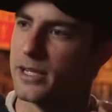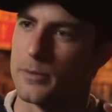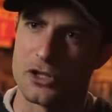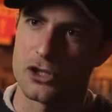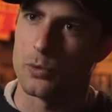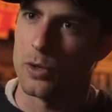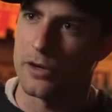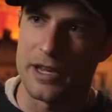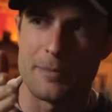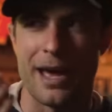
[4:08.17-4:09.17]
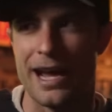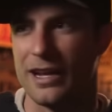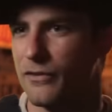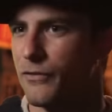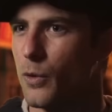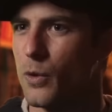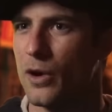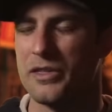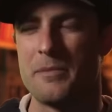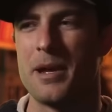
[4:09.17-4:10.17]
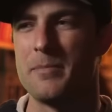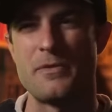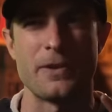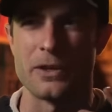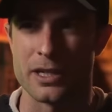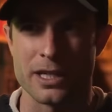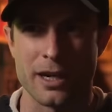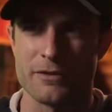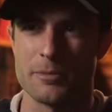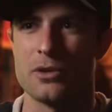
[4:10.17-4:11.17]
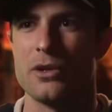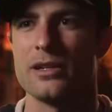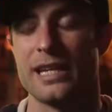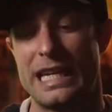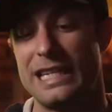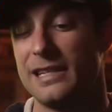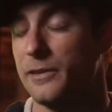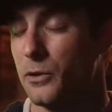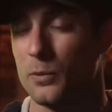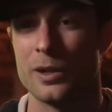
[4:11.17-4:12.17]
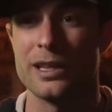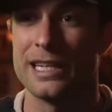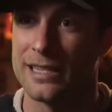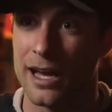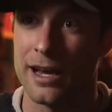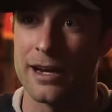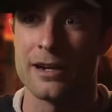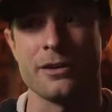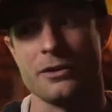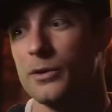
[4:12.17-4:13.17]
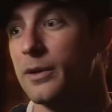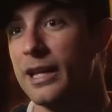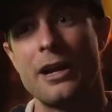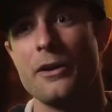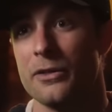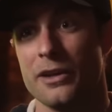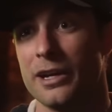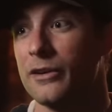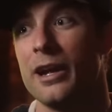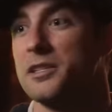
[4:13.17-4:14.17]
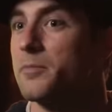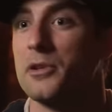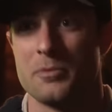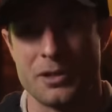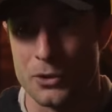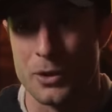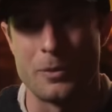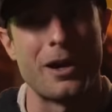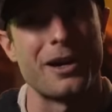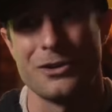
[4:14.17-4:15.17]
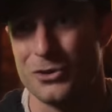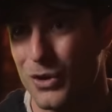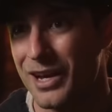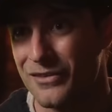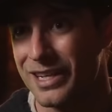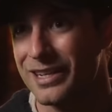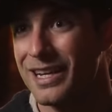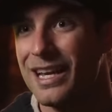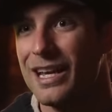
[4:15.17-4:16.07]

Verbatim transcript: It was swerving back and forth. It made me feel uncomfortable. I was like, he's either really tired or doing that other thing you're not supposed to be doing while you're driving.